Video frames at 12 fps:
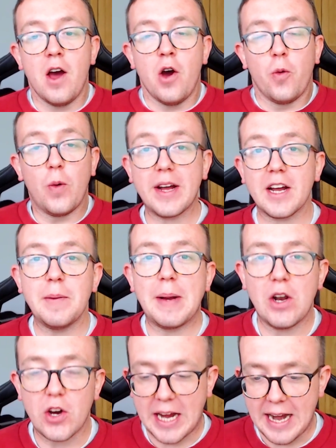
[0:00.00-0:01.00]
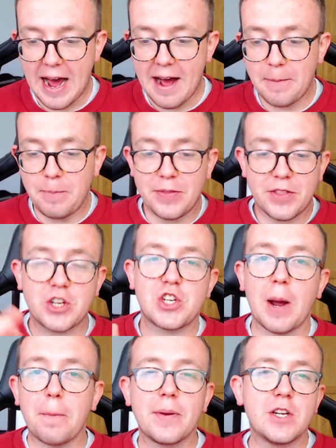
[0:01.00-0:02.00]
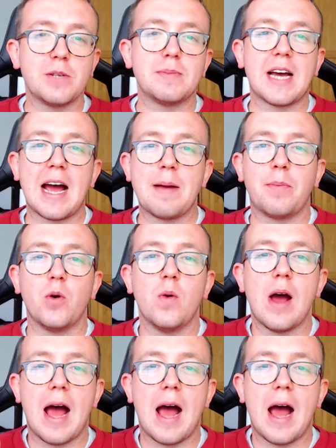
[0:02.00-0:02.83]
we're going to be looking at the Championship table,